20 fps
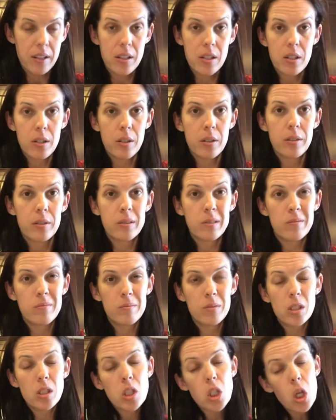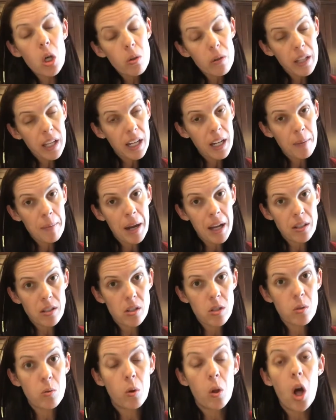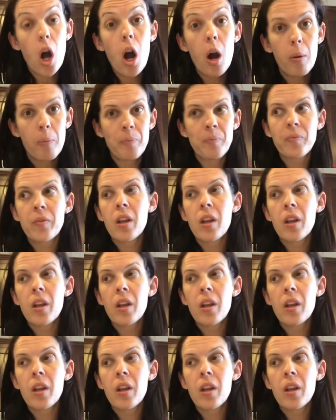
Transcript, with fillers: to, slowly getting back to school. Oh,